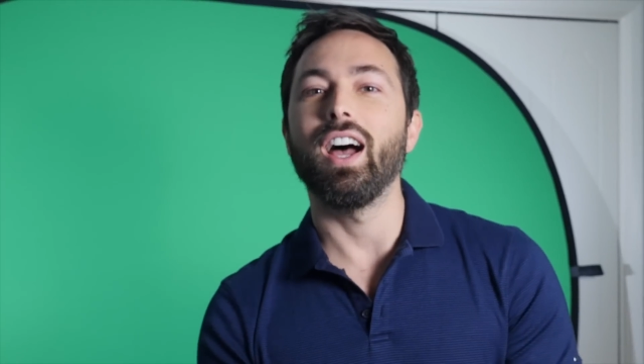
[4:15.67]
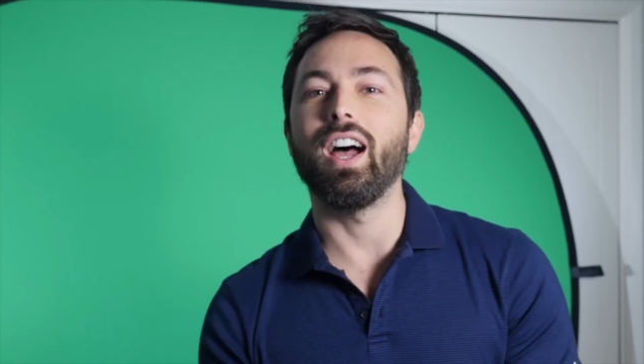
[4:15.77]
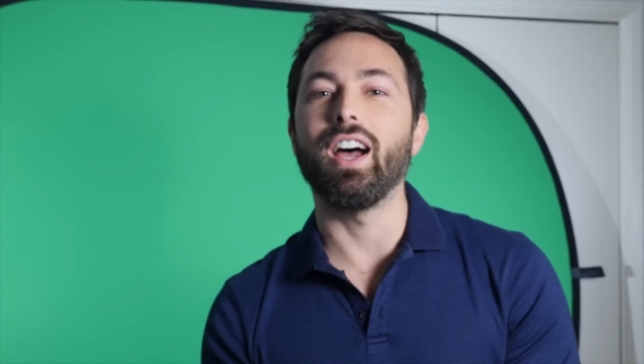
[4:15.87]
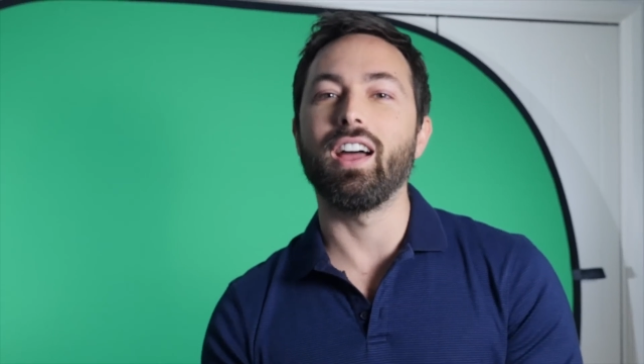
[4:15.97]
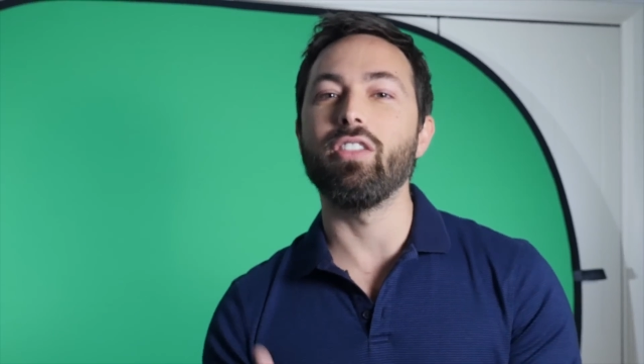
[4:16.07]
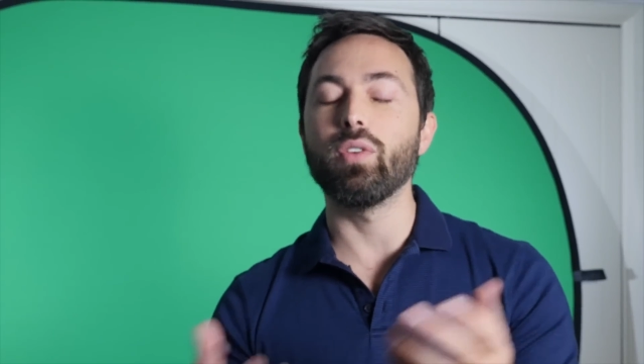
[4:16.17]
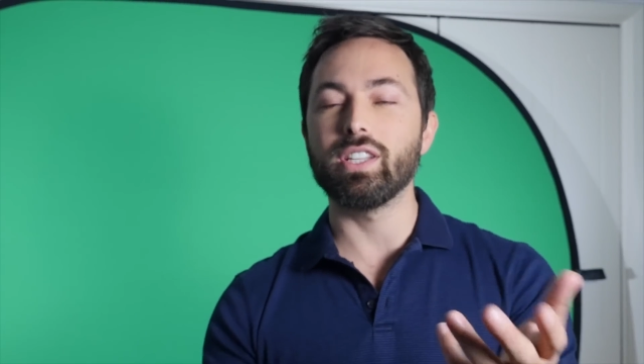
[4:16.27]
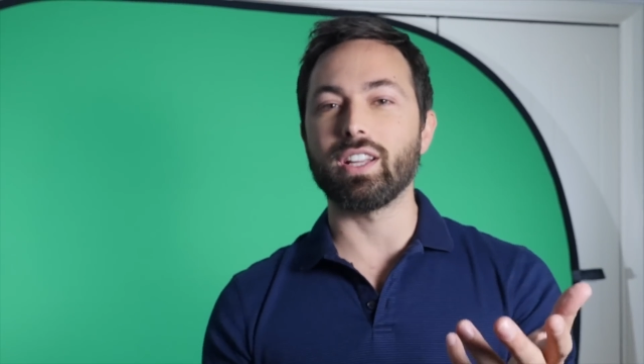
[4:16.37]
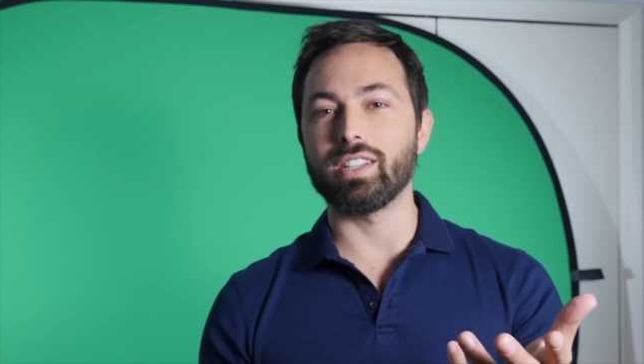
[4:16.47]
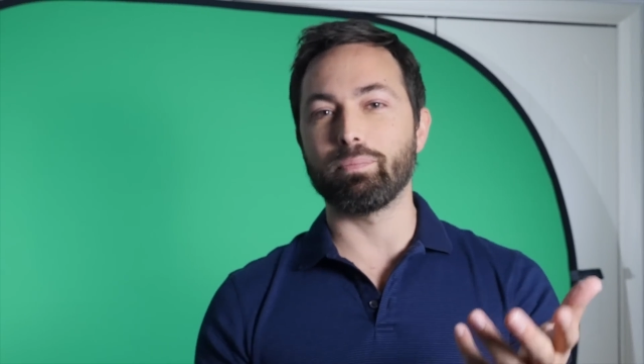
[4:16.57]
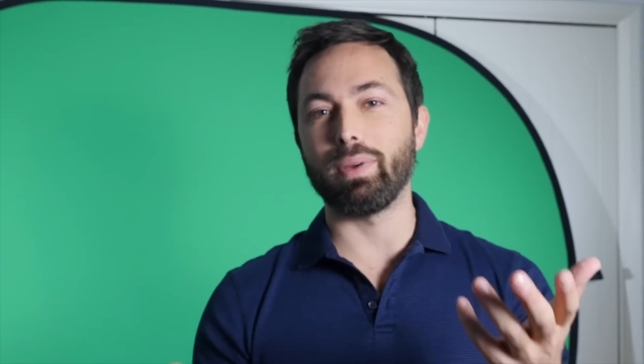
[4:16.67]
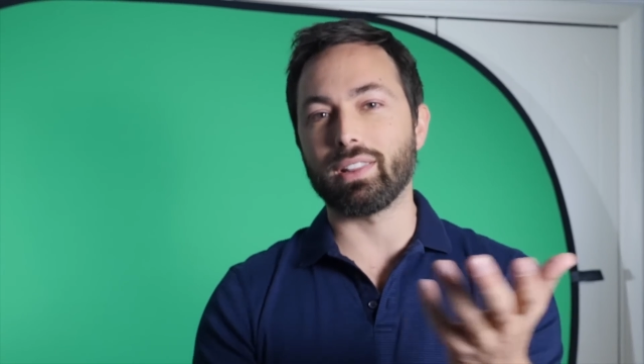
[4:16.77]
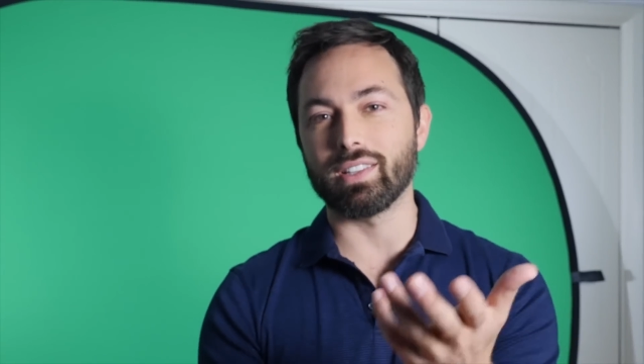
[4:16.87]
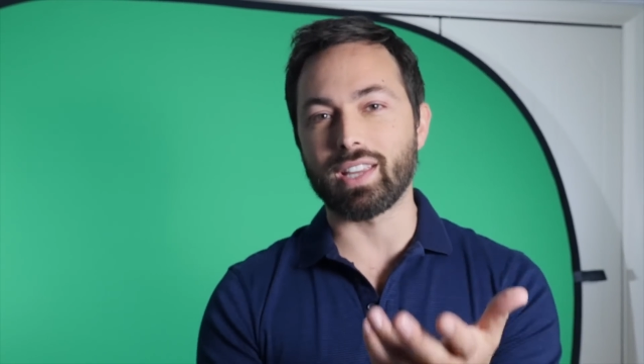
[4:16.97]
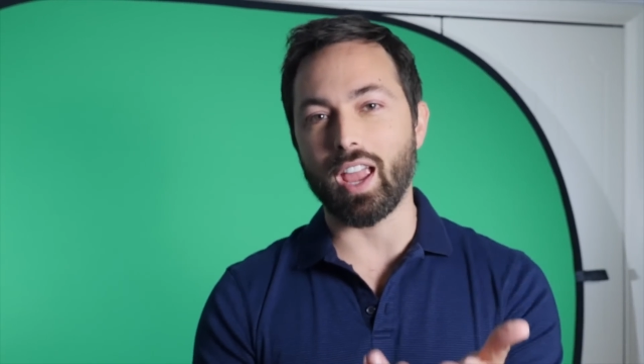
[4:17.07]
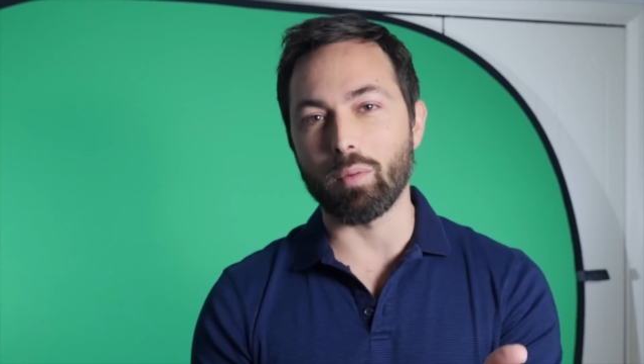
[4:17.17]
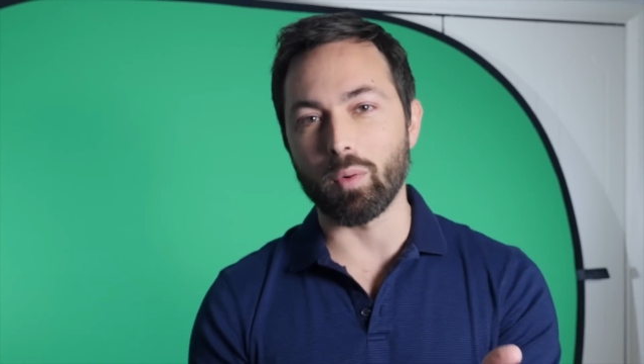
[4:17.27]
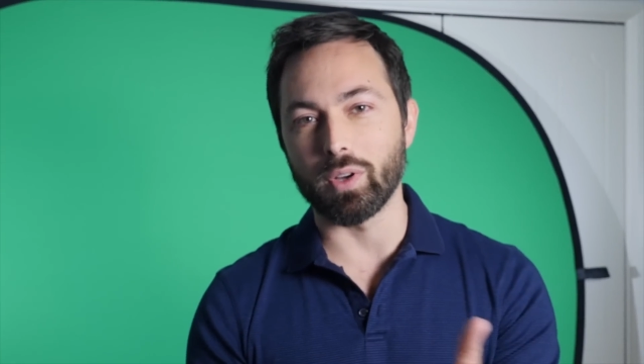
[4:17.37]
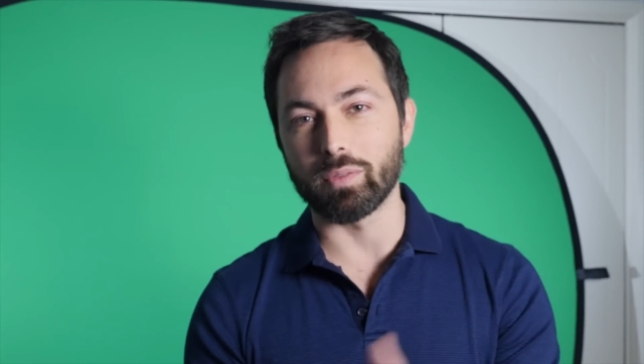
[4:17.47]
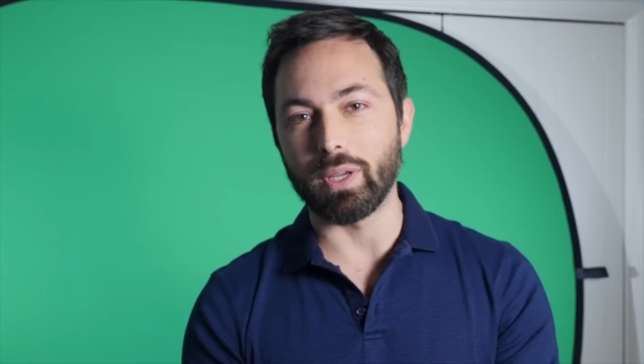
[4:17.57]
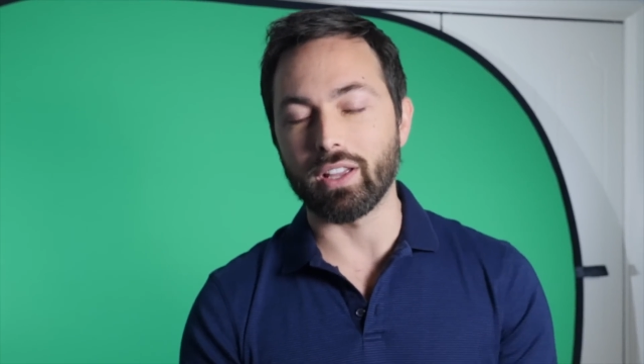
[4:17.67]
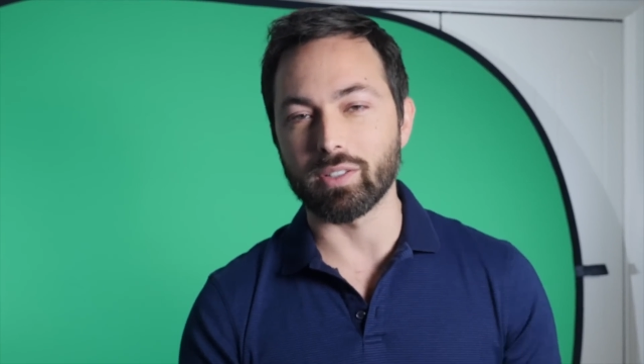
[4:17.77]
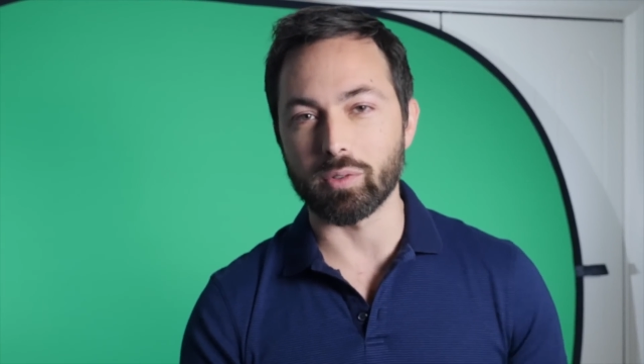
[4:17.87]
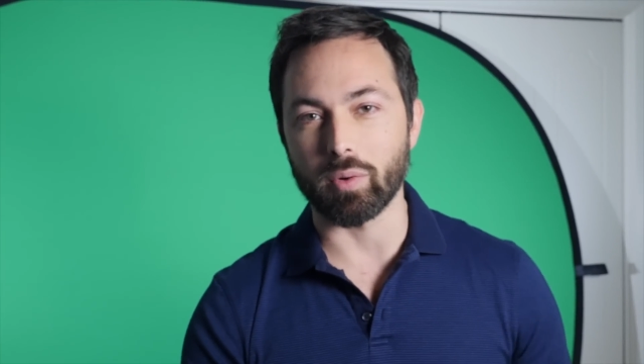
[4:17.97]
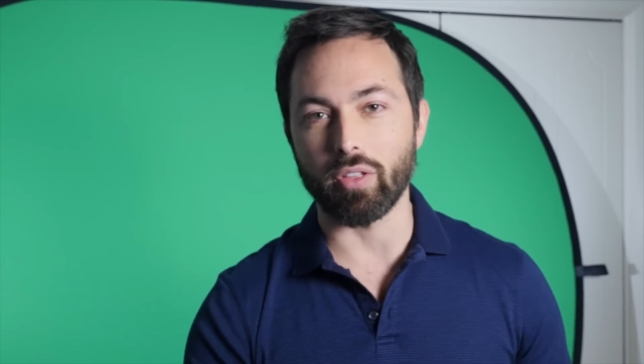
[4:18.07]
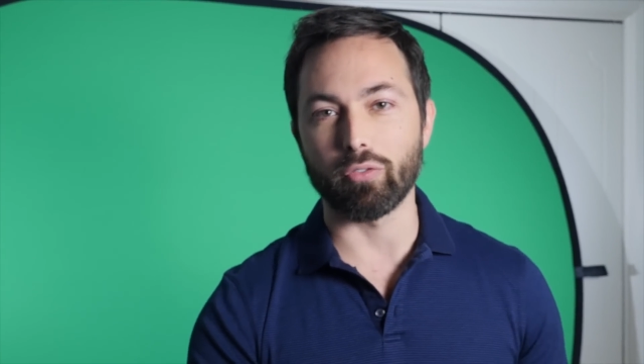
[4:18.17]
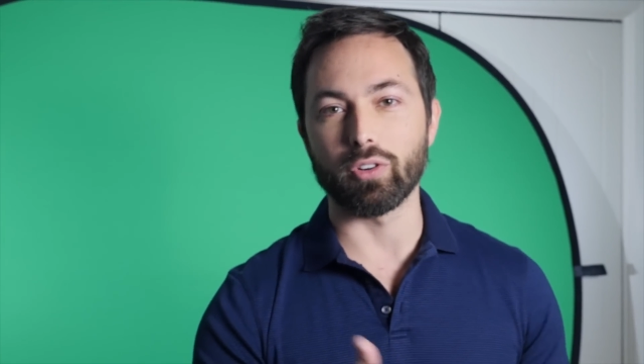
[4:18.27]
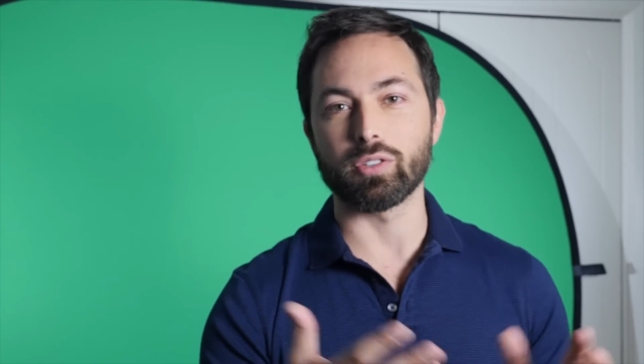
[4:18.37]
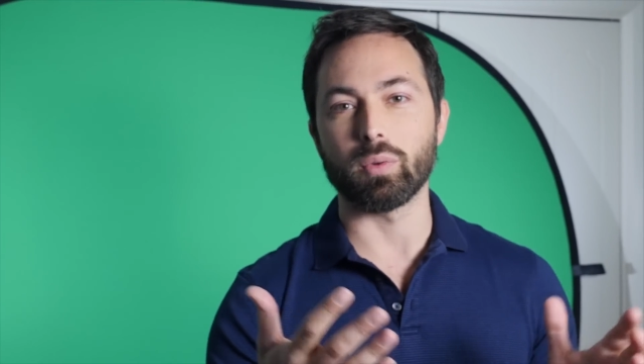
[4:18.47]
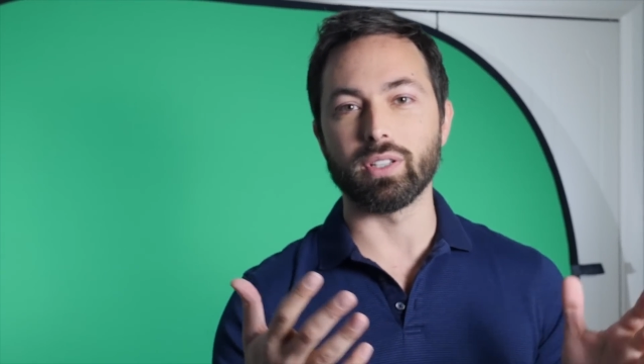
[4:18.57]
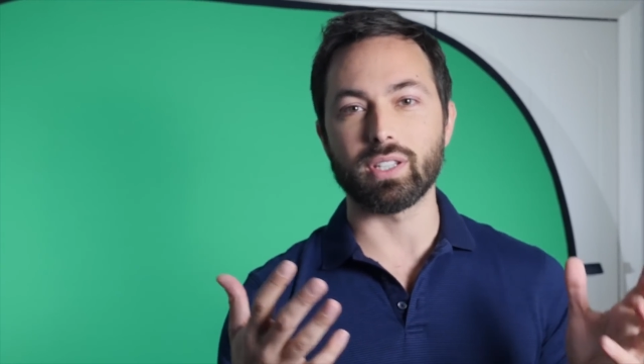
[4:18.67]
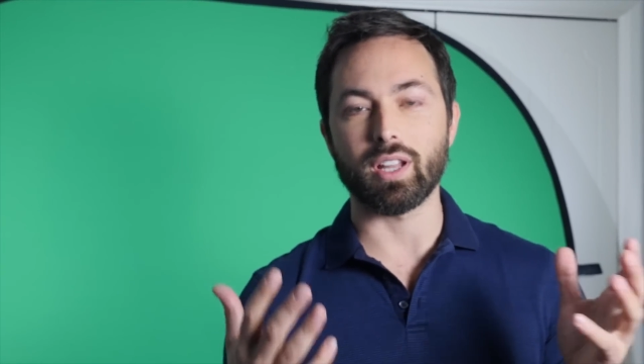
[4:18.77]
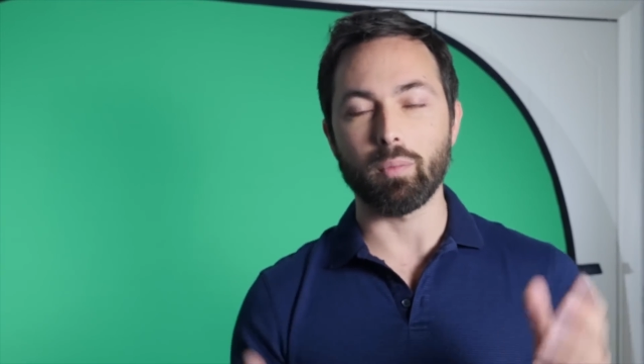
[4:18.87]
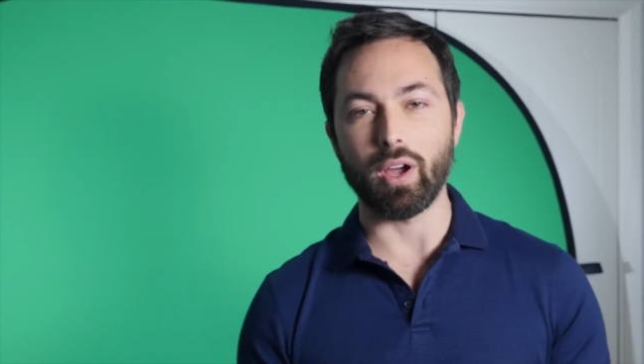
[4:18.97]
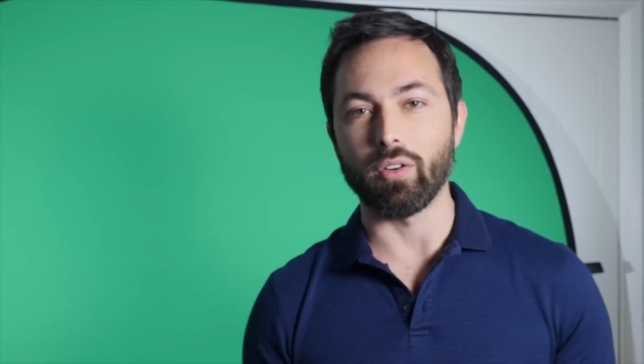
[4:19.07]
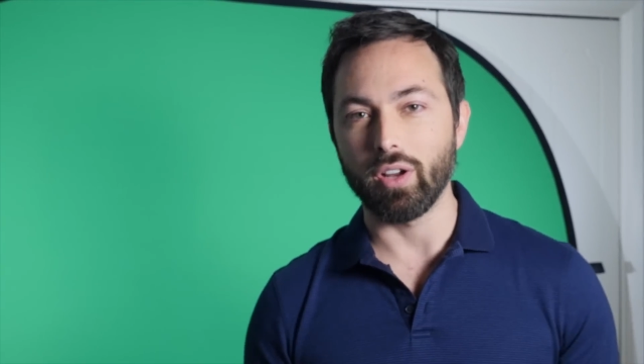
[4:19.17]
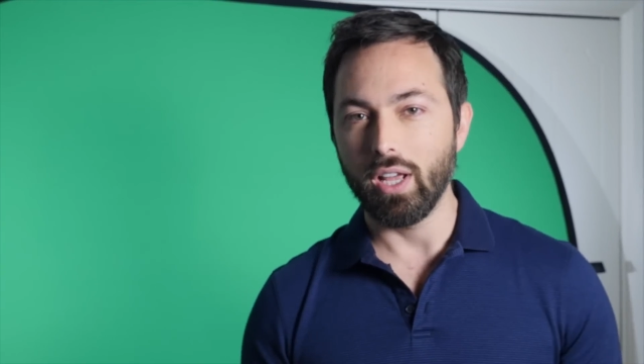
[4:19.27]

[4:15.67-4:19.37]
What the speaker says: And the reason I picked this camera was because it was one of the first ones to come out